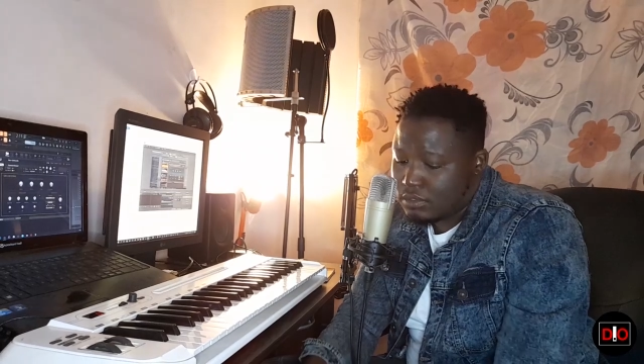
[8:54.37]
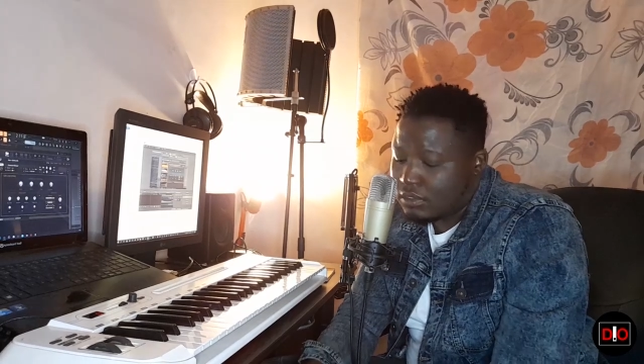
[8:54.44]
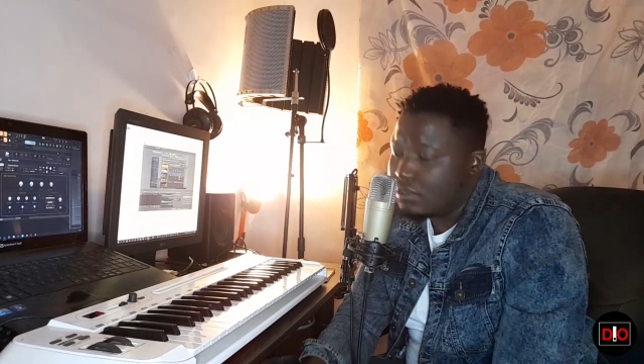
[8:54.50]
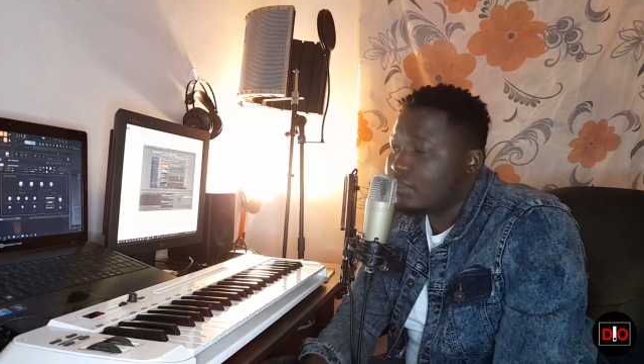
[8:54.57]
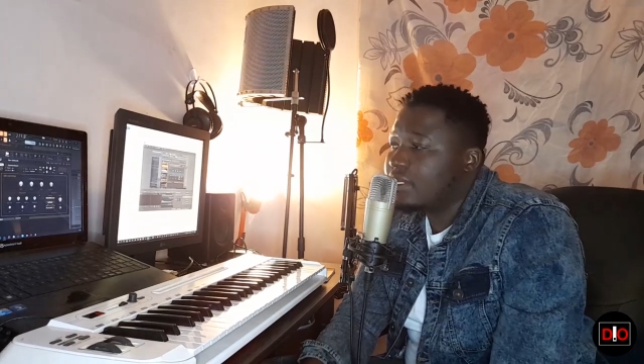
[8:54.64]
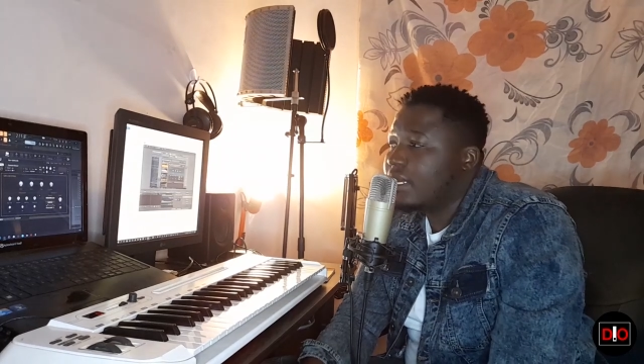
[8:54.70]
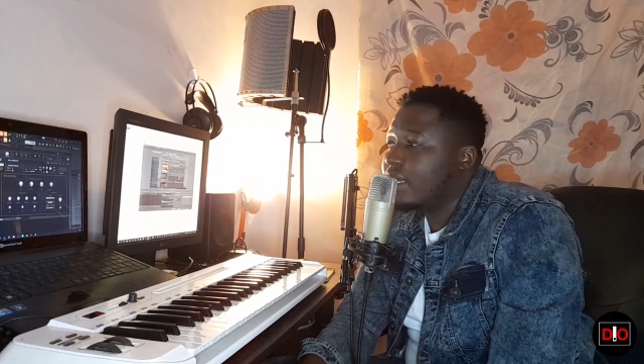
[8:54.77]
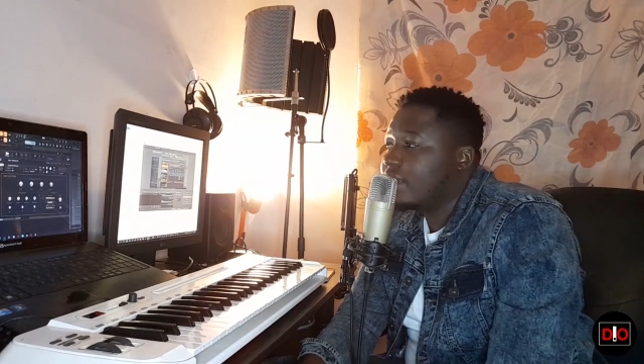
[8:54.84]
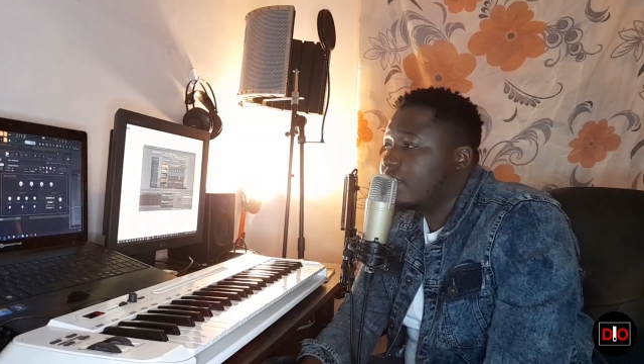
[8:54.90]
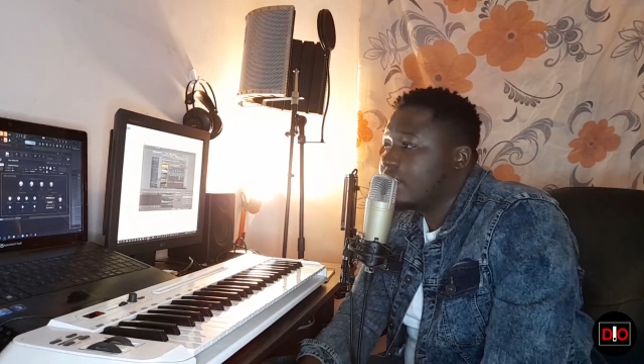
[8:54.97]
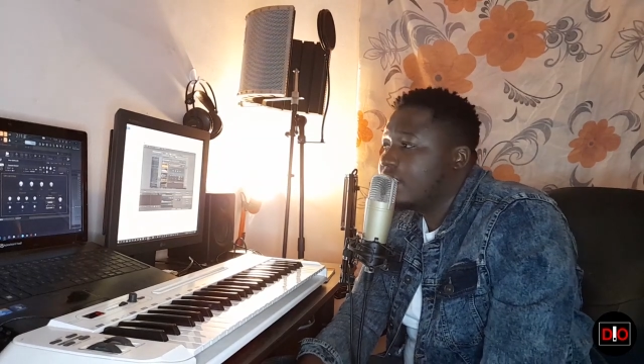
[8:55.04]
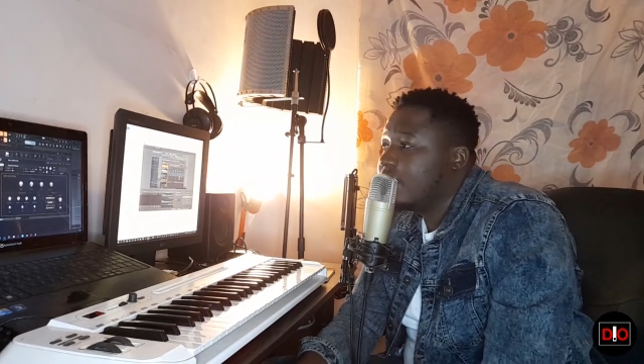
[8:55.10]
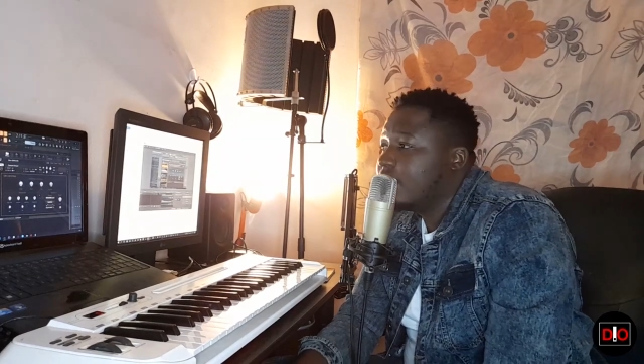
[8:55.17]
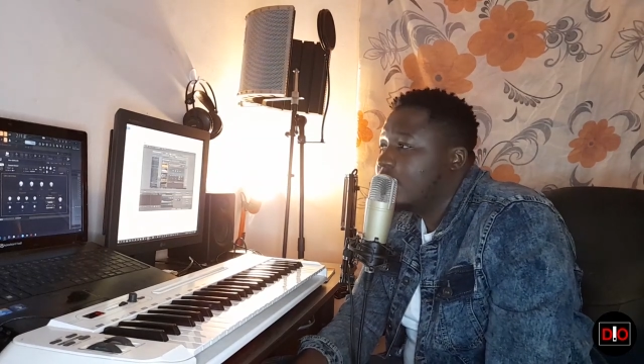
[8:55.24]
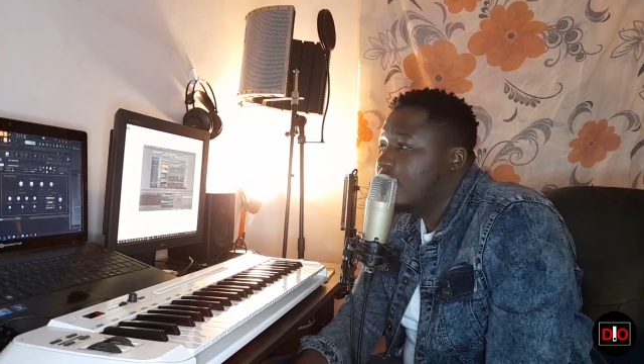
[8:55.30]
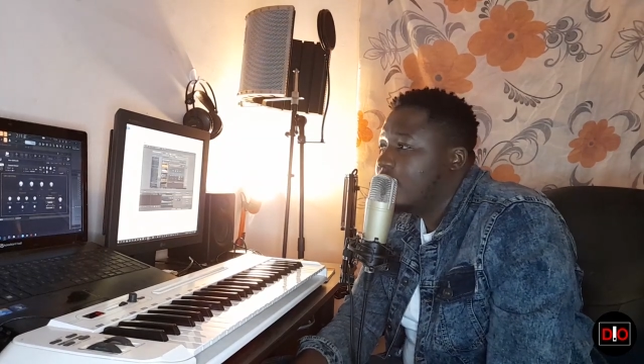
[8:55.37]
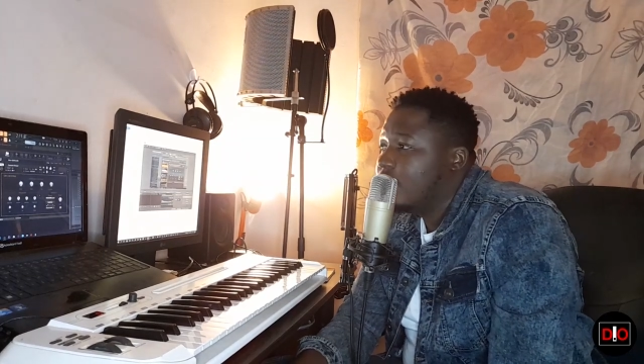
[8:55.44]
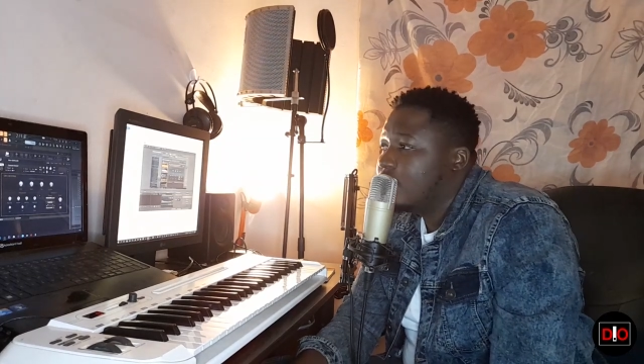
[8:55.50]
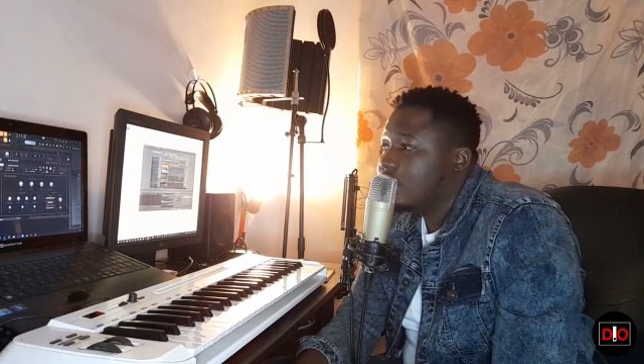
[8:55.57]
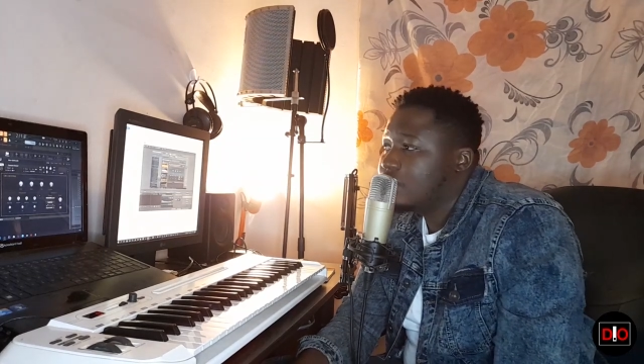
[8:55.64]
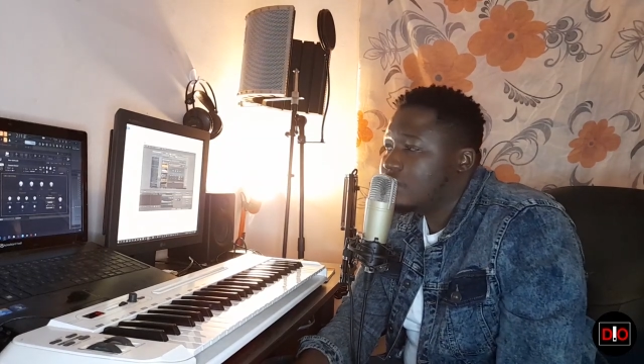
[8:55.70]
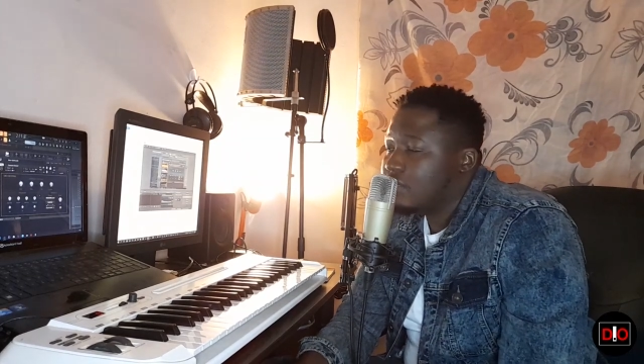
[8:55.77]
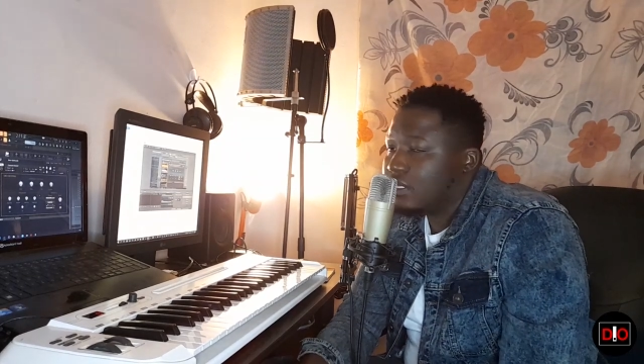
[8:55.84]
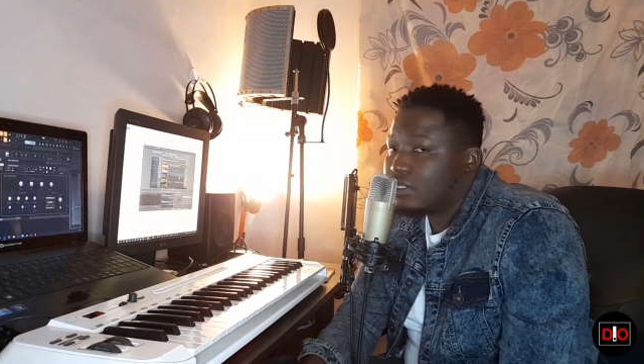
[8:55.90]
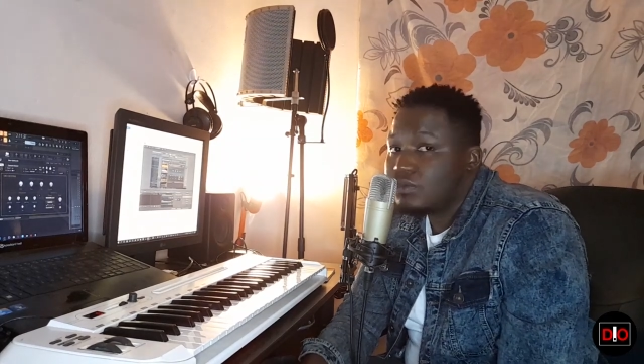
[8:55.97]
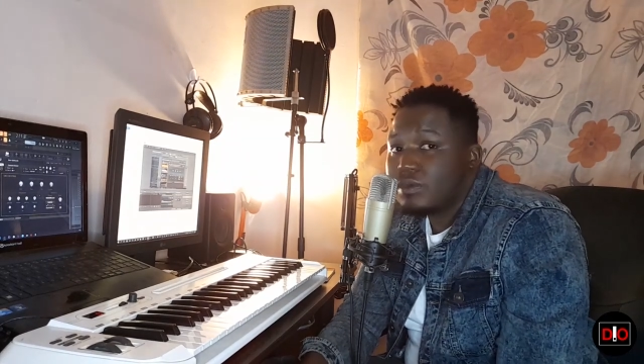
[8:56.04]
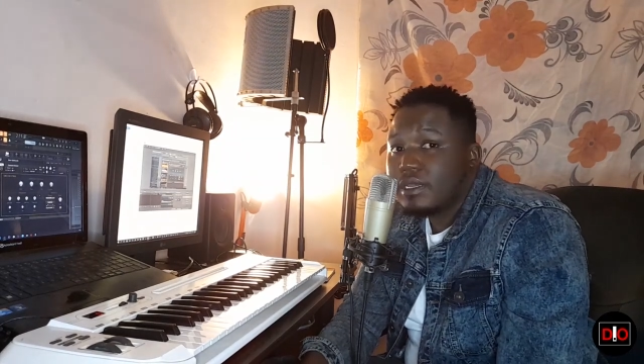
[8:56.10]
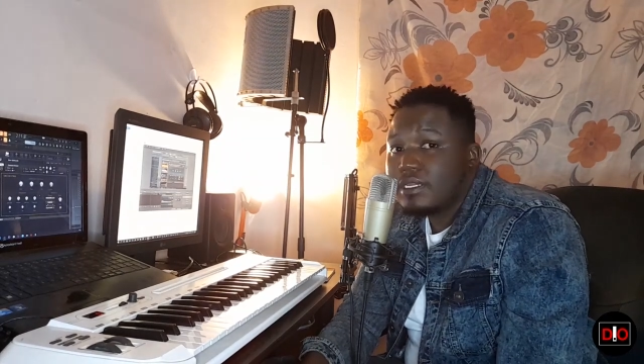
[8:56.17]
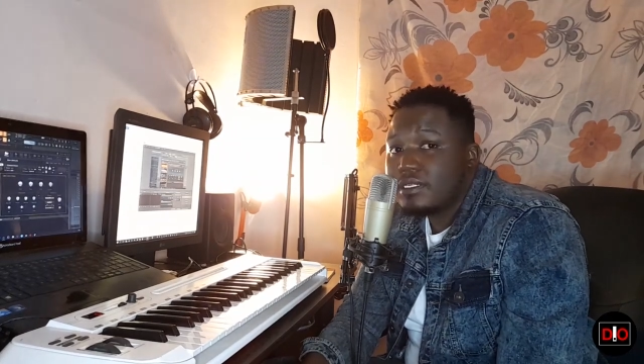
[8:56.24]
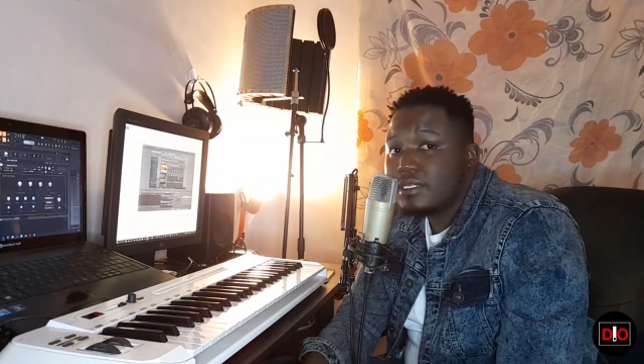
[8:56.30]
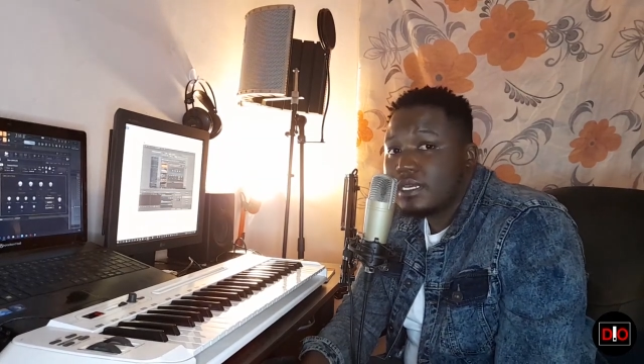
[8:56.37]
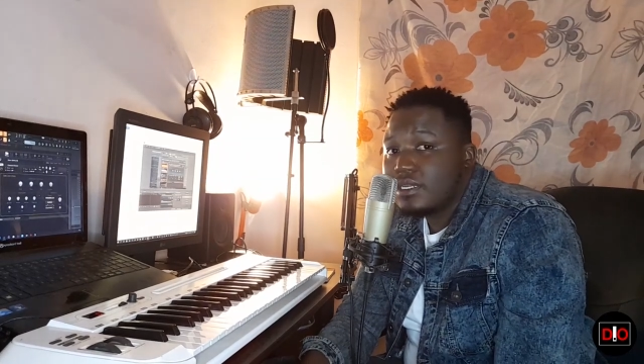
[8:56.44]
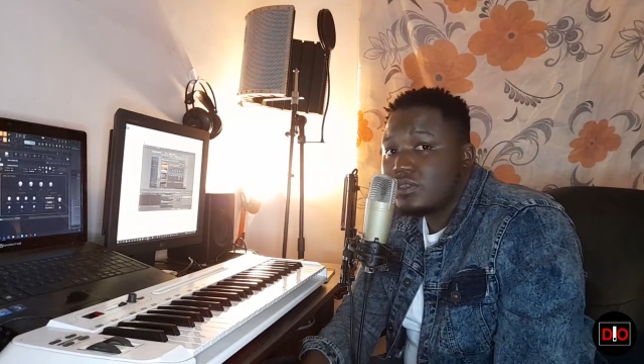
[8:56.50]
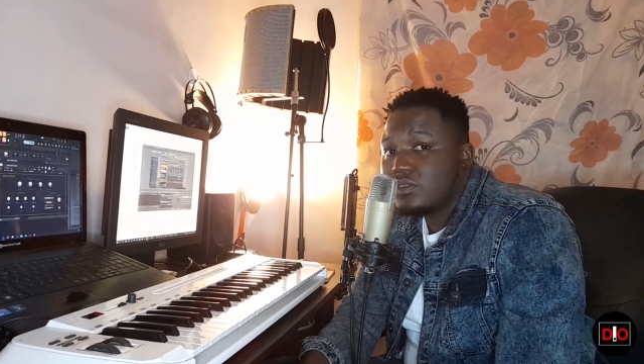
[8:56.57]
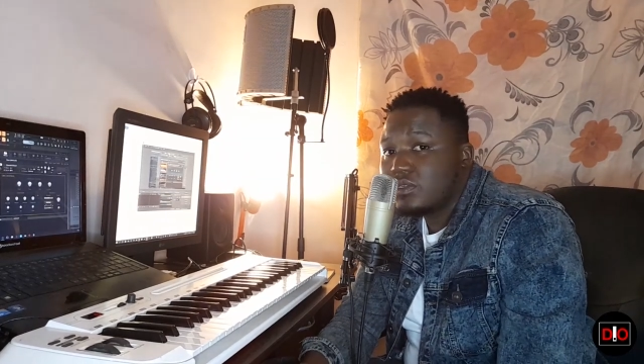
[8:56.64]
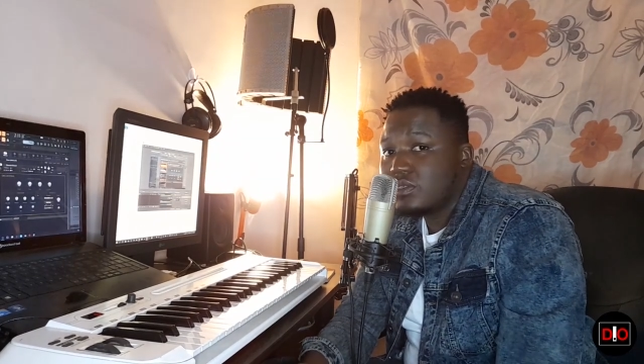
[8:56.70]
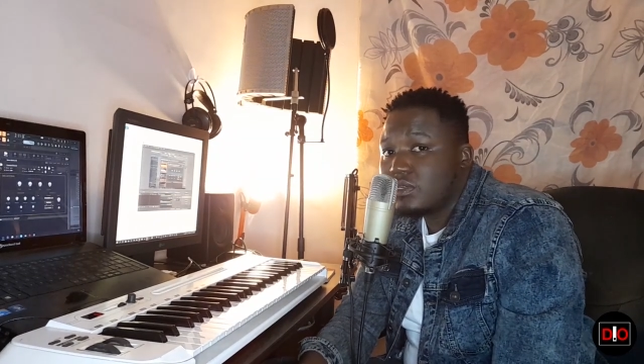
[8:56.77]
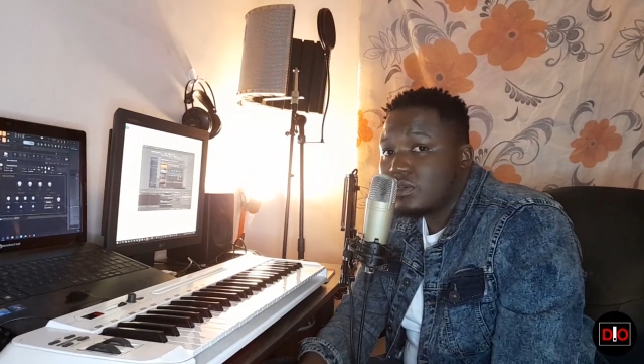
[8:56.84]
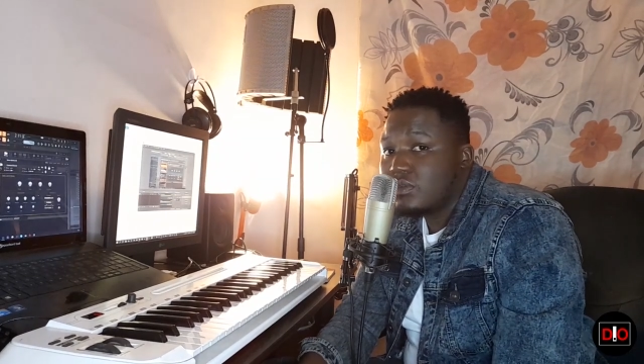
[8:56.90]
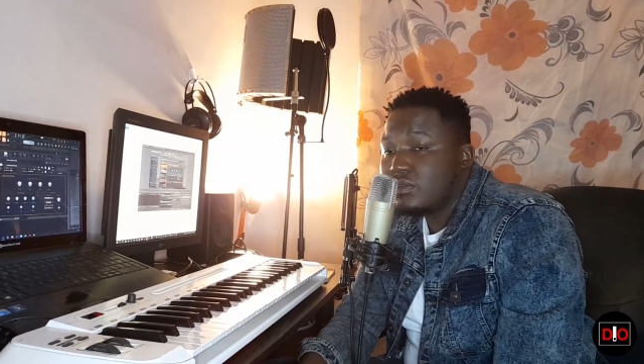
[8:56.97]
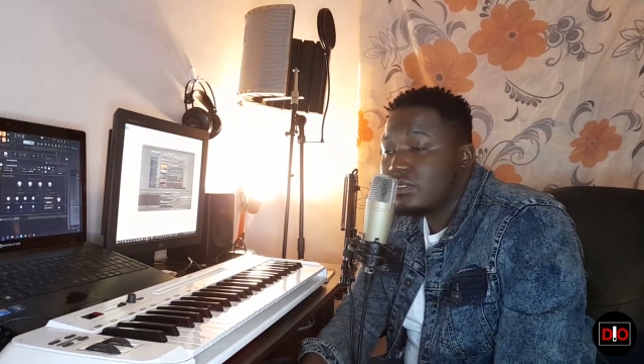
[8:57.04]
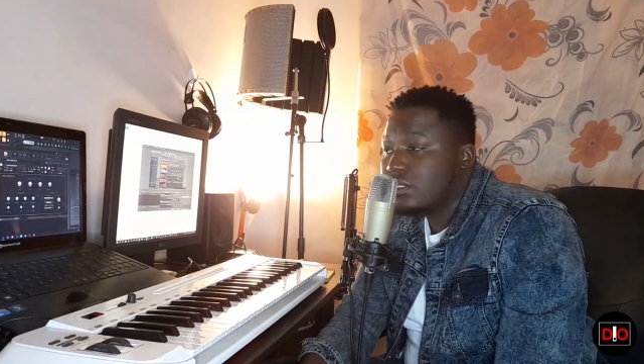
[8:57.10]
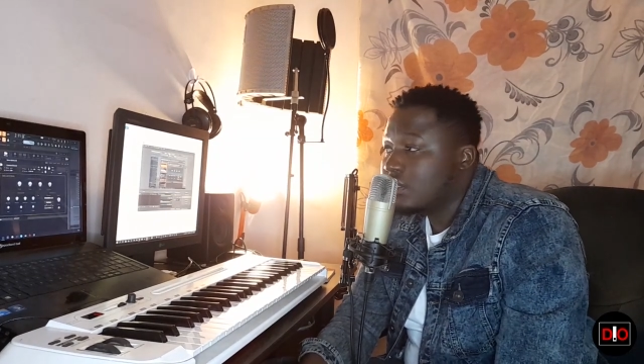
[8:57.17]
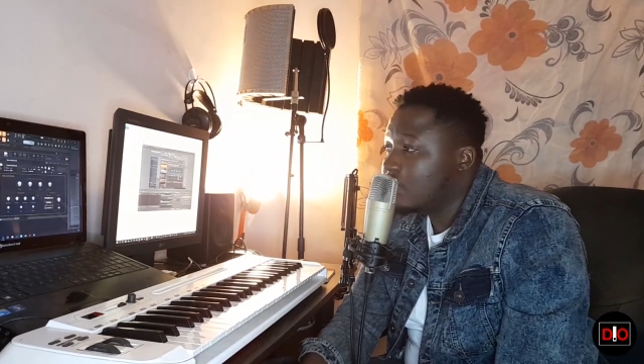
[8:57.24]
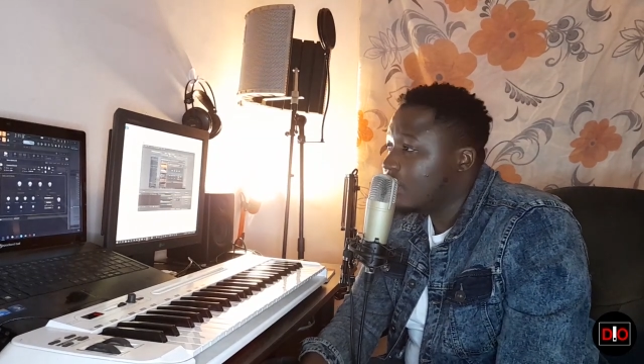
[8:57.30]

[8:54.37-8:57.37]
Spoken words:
all that, and then so that's what I decided to use,